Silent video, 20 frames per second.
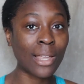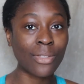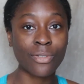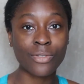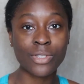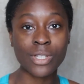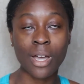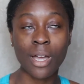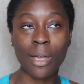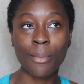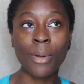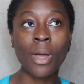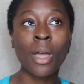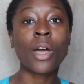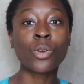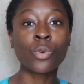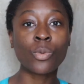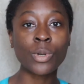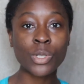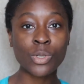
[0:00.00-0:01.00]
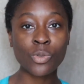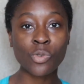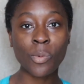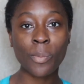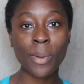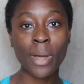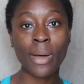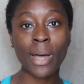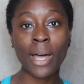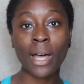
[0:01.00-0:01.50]
length of time, I always talk
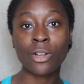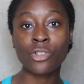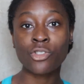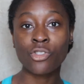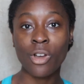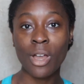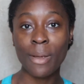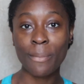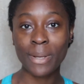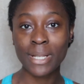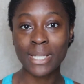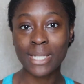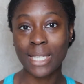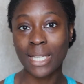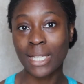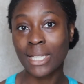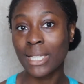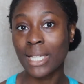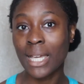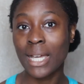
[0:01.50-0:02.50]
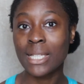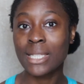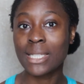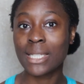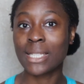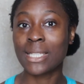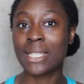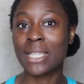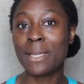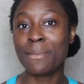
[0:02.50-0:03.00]
about how dry my skin gets
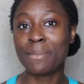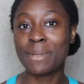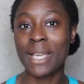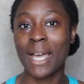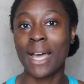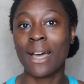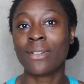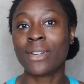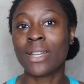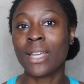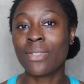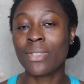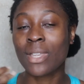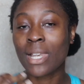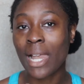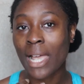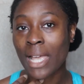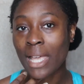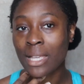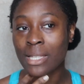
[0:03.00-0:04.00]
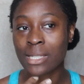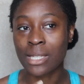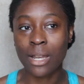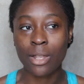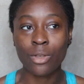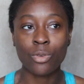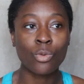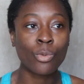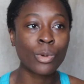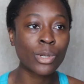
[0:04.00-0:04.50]
deep down in the layers, and
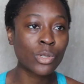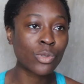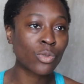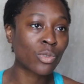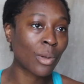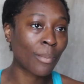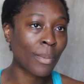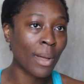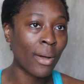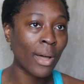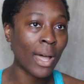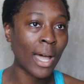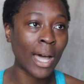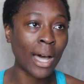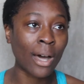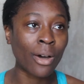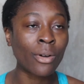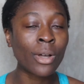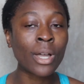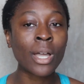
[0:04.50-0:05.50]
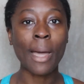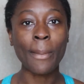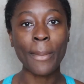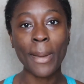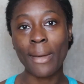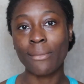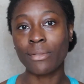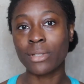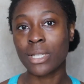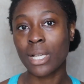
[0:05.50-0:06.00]
I always talk about how I'm
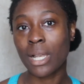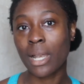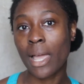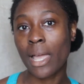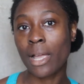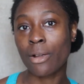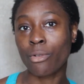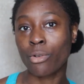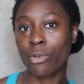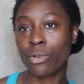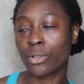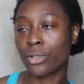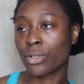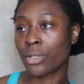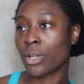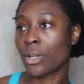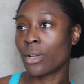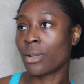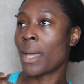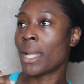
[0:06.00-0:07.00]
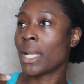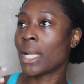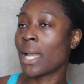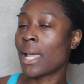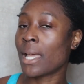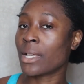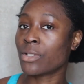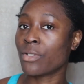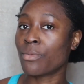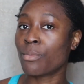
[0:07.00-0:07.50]
having to layer on many
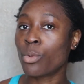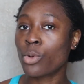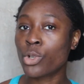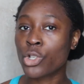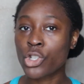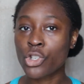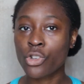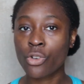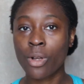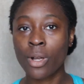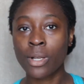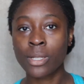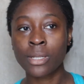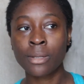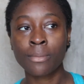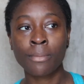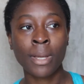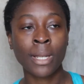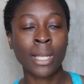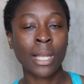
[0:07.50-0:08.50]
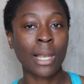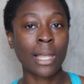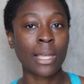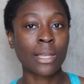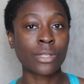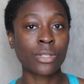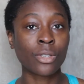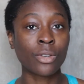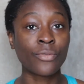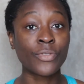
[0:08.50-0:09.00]
layers of moisturizer, many
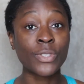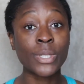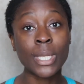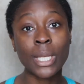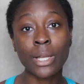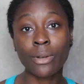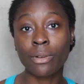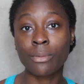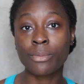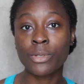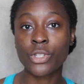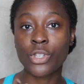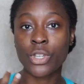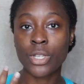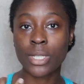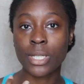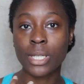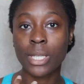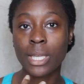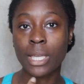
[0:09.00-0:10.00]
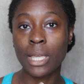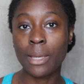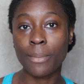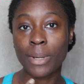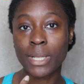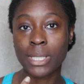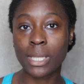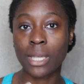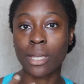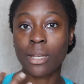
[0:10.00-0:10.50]
layers of serums just to keep
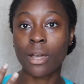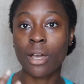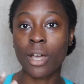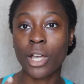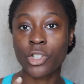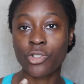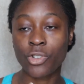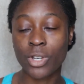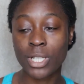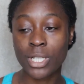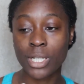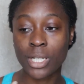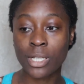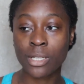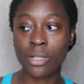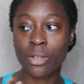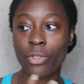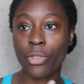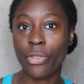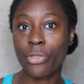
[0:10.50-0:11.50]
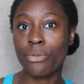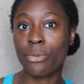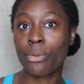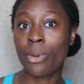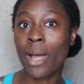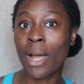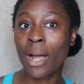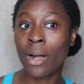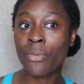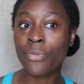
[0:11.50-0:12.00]
my skin hydrated
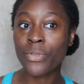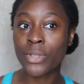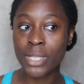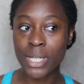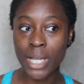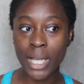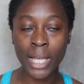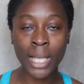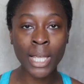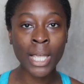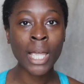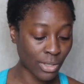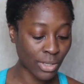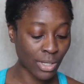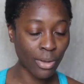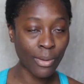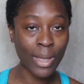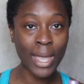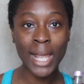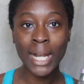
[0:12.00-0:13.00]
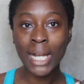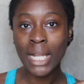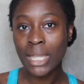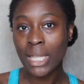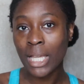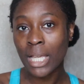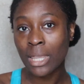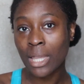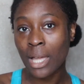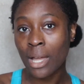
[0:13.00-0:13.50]
throughout the day. So
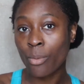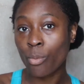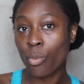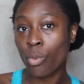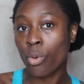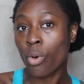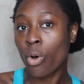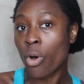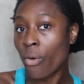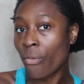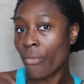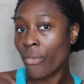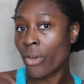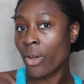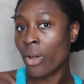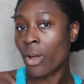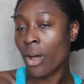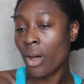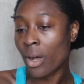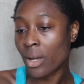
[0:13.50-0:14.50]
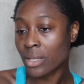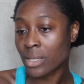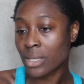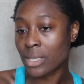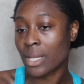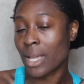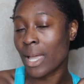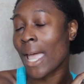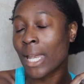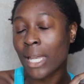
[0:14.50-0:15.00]
anything that will offer
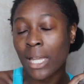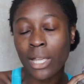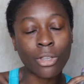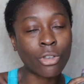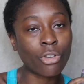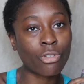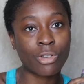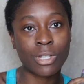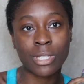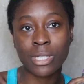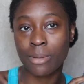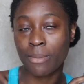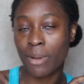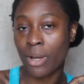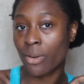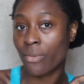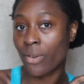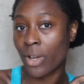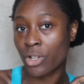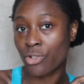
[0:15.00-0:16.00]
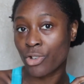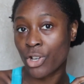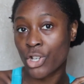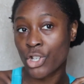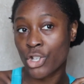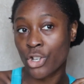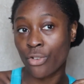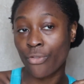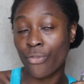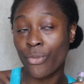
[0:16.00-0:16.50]
us any increased amount of
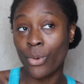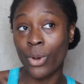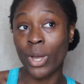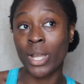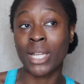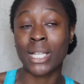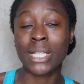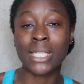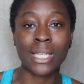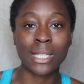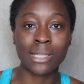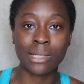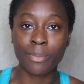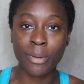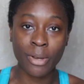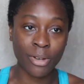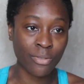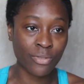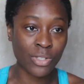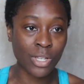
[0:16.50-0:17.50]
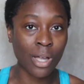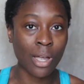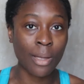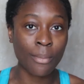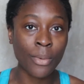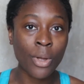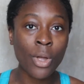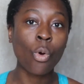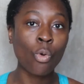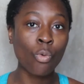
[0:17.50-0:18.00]
hydration for an extended period of
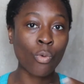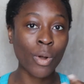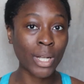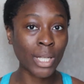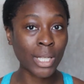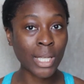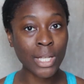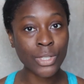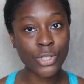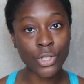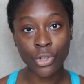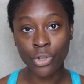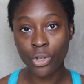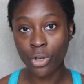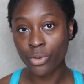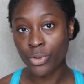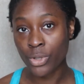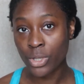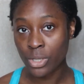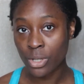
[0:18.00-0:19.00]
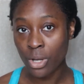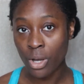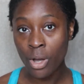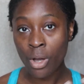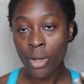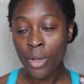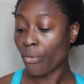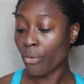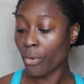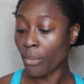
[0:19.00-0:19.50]
time already gets a gold star
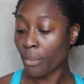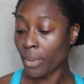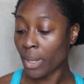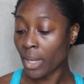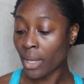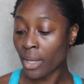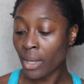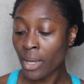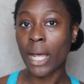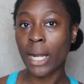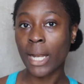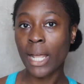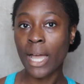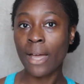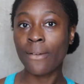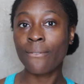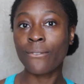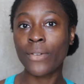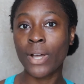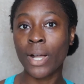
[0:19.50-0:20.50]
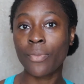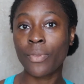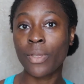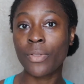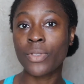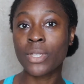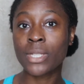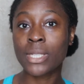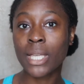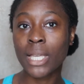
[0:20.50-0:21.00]
from me. And I have found that
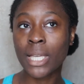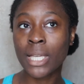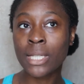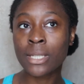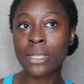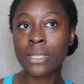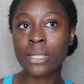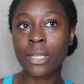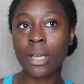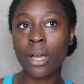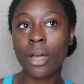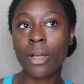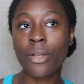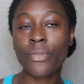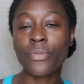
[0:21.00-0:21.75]
this is